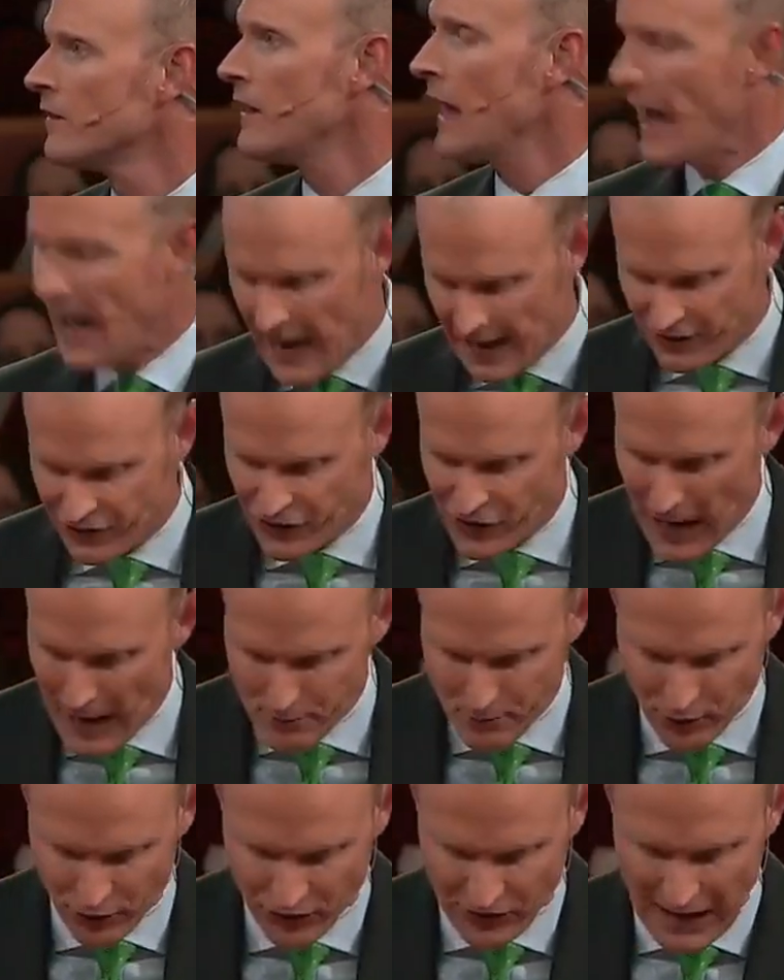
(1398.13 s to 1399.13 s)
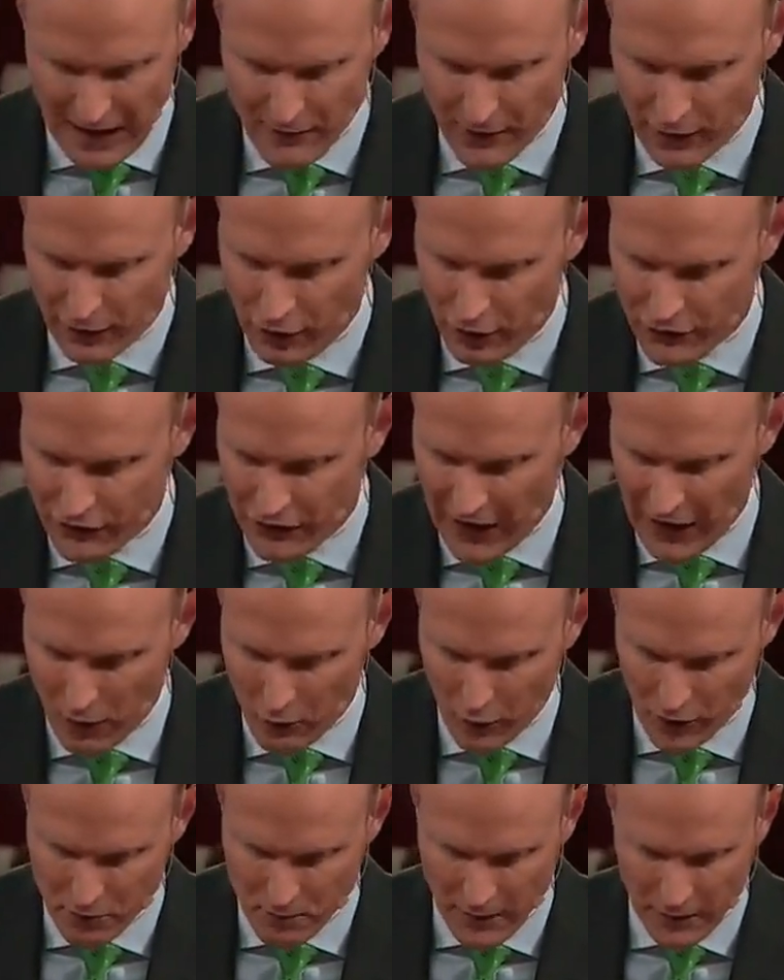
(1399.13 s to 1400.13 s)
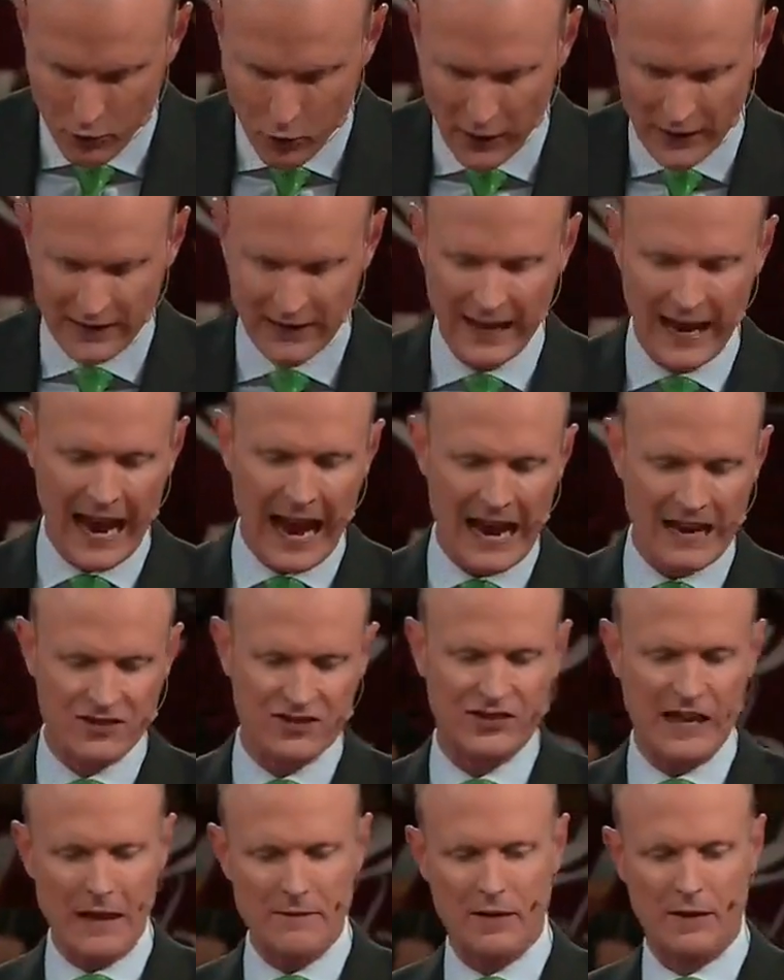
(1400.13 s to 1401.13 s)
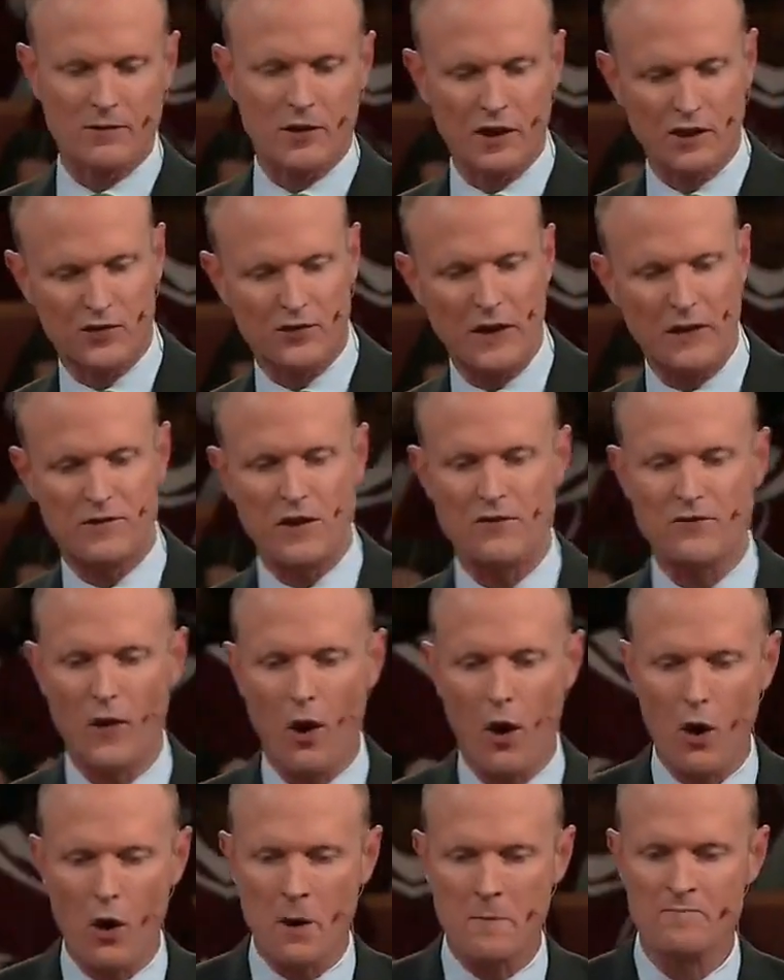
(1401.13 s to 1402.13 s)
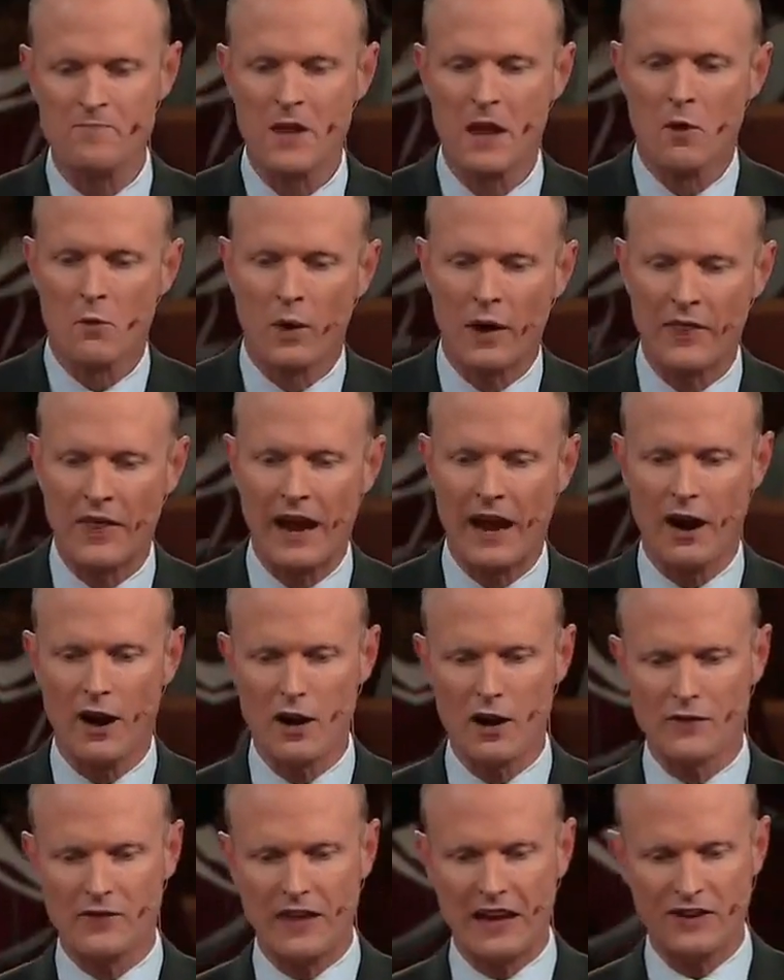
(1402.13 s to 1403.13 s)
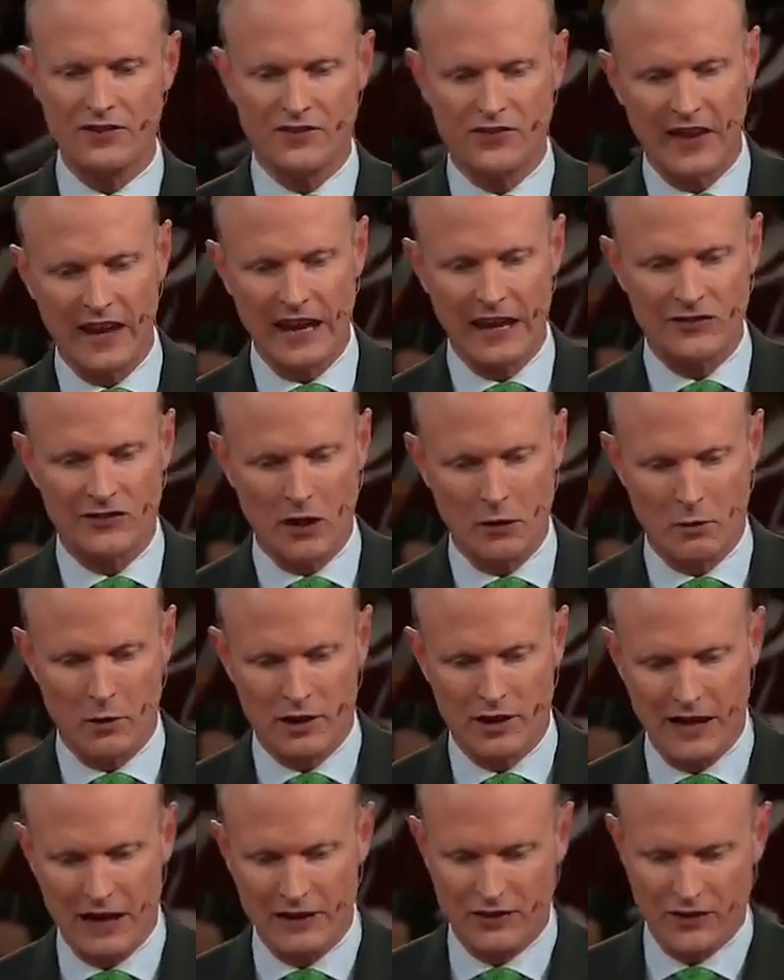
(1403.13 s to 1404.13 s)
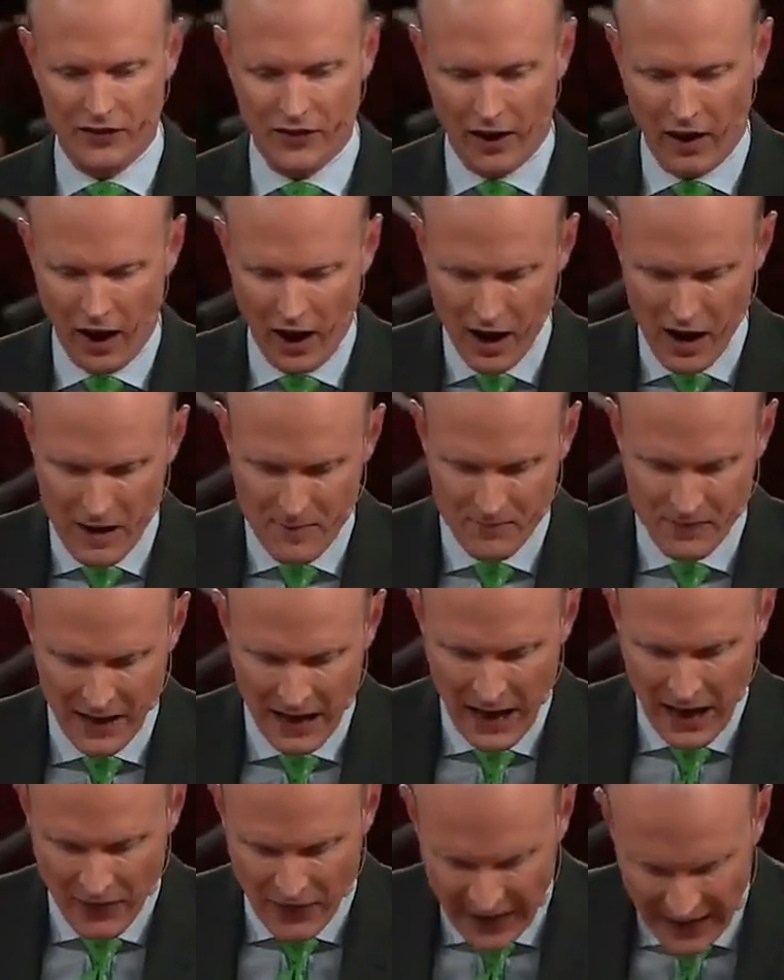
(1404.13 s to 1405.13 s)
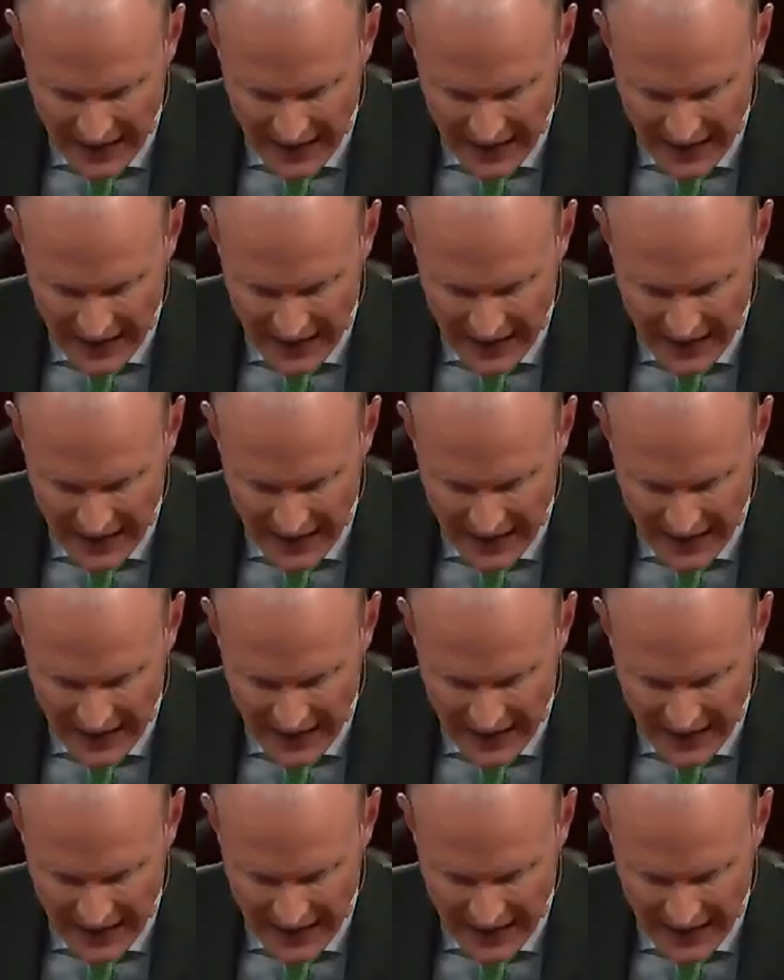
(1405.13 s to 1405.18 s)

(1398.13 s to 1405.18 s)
Acts chapter 7, look there with me quickly. Acts 7, verse 54. When they heard these things, they were cut to the heart. They